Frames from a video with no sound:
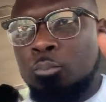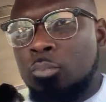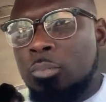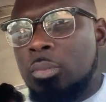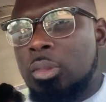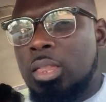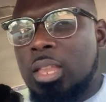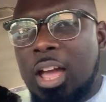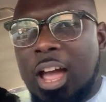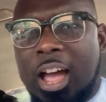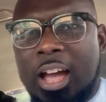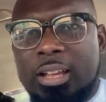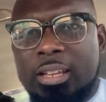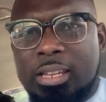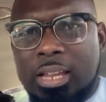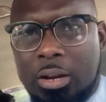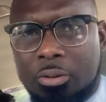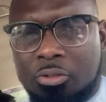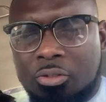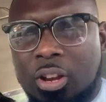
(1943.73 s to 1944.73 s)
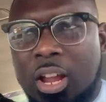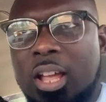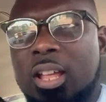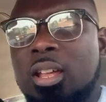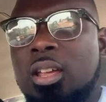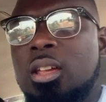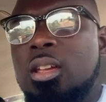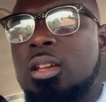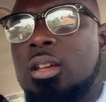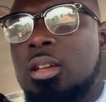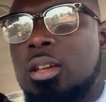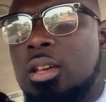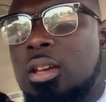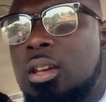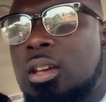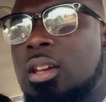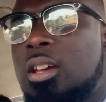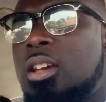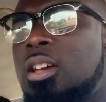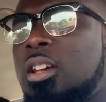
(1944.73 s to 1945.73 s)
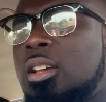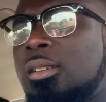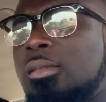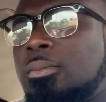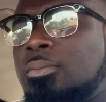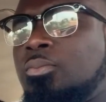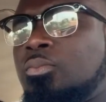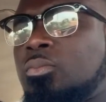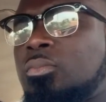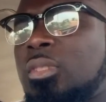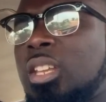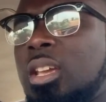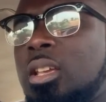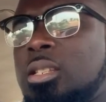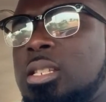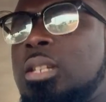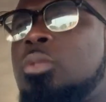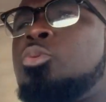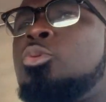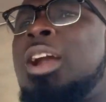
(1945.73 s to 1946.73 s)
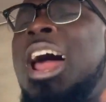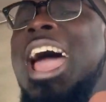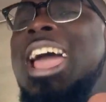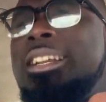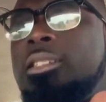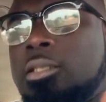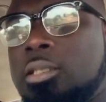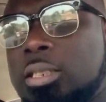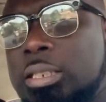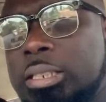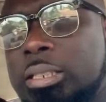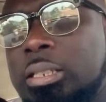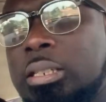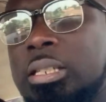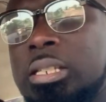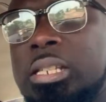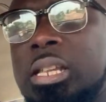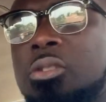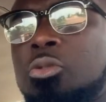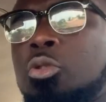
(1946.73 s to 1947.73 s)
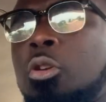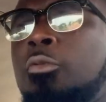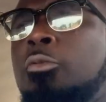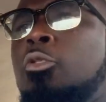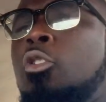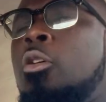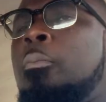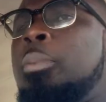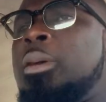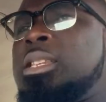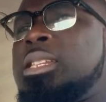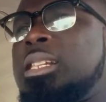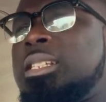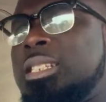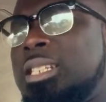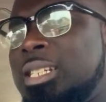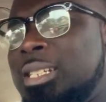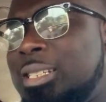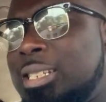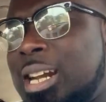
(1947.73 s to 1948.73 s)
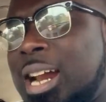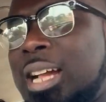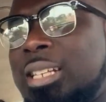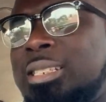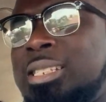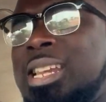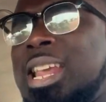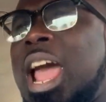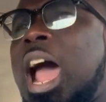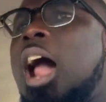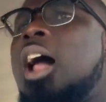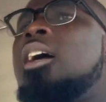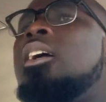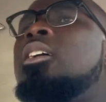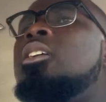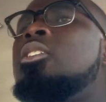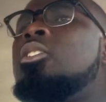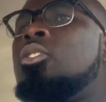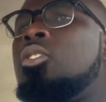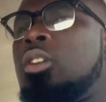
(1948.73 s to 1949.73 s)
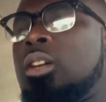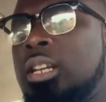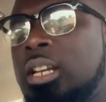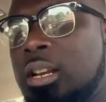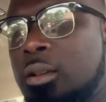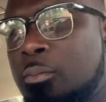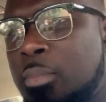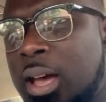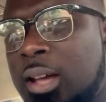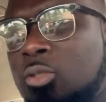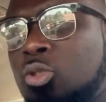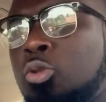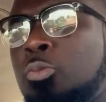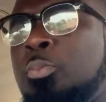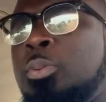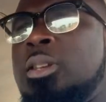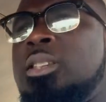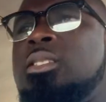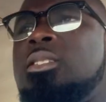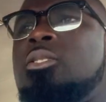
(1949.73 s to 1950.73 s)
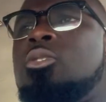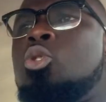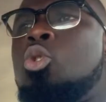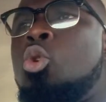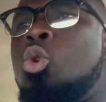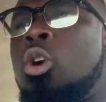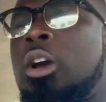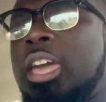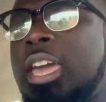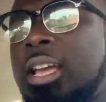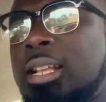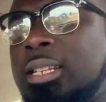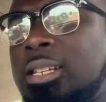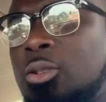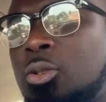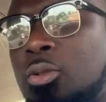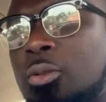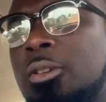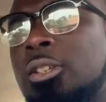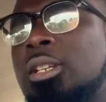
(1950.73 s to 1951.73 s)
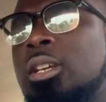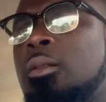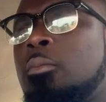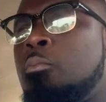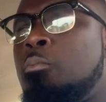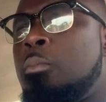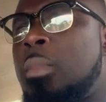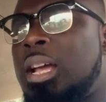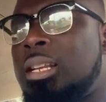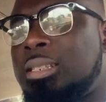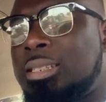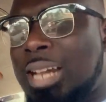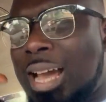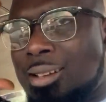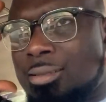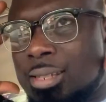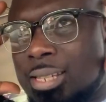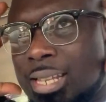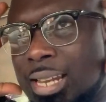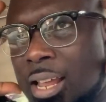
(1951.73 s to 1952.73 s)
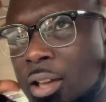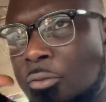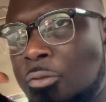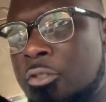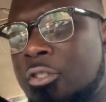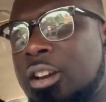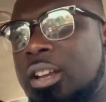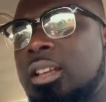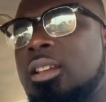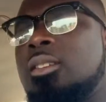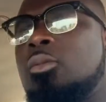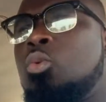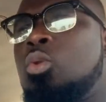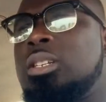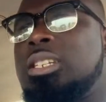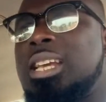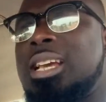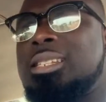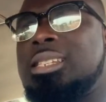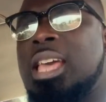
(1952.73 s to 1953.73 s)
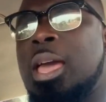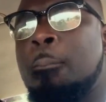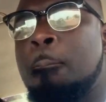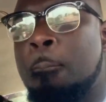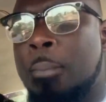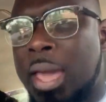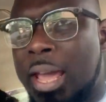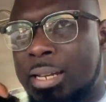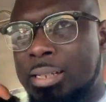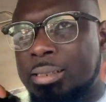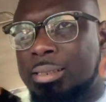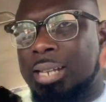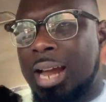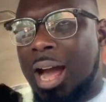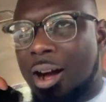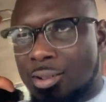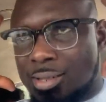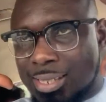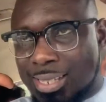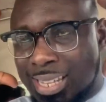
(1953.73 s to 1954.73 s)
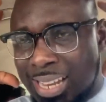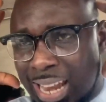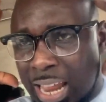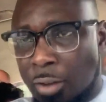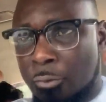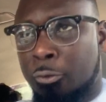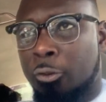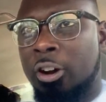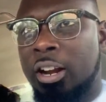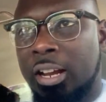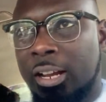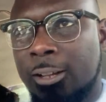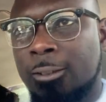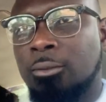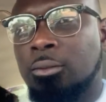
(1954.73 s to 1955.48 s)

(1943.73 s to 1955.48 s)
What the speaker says: Now, Yashe, is it right? So for person chinchina or the bear to prison? Okay, Gino, mental slavery. What you say? Mental slavery.